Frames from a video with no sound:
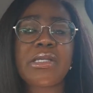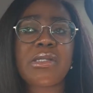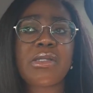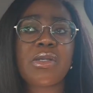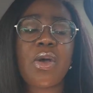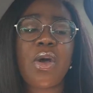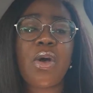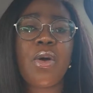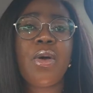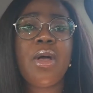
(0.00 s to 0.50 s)

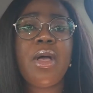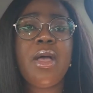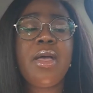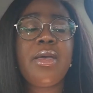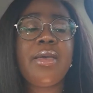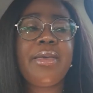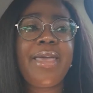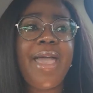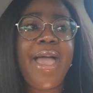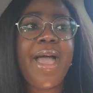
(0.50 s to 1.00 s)
So
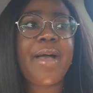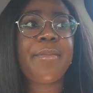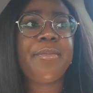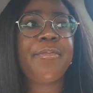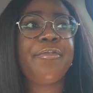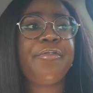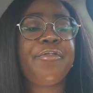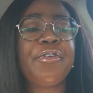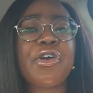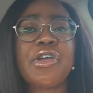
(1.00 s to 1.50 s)
yeah,
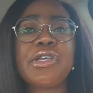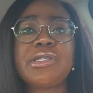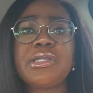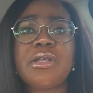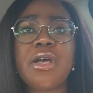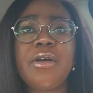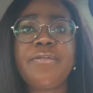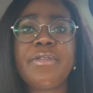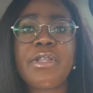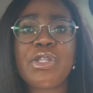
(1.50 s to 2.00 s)
first
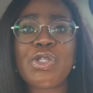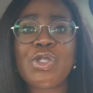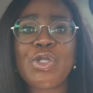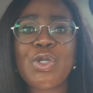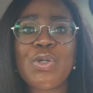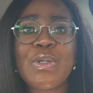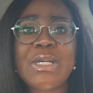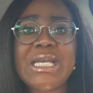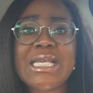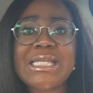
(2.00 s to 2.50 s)
of the
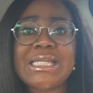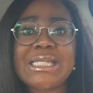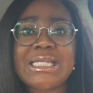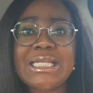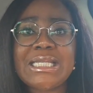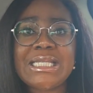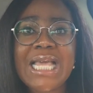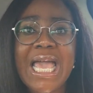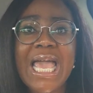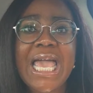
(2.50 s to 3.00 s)
two is
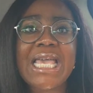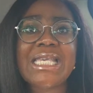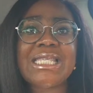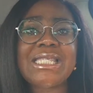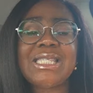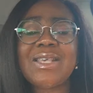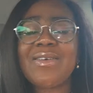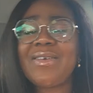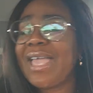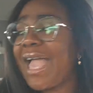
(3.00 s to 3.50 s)
today.
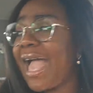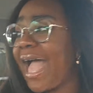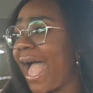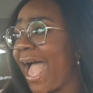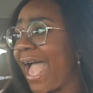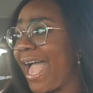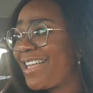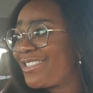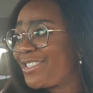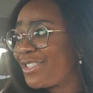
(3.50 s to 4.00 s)
So yeah,
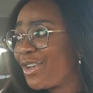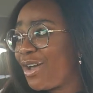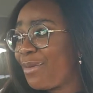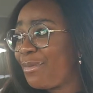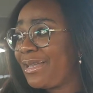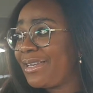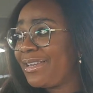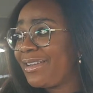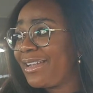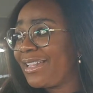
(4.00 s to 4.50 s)
I had to come
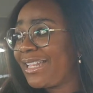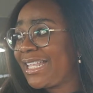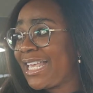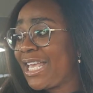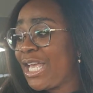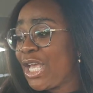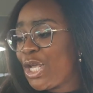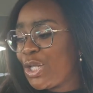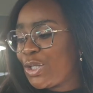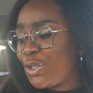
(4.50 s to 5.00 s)
in early
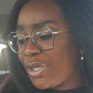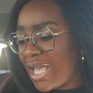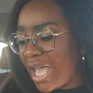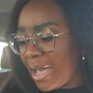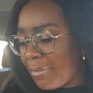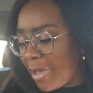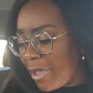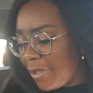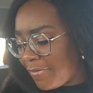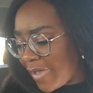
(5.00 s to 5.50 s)
to
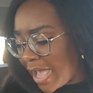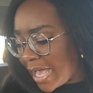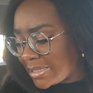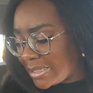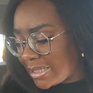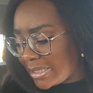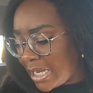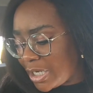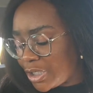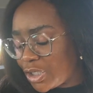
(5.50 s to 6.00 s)
get my
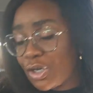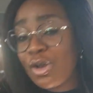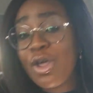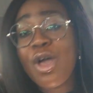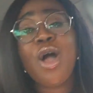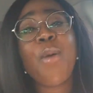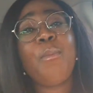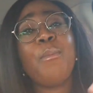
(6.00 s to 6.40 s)
vaccination.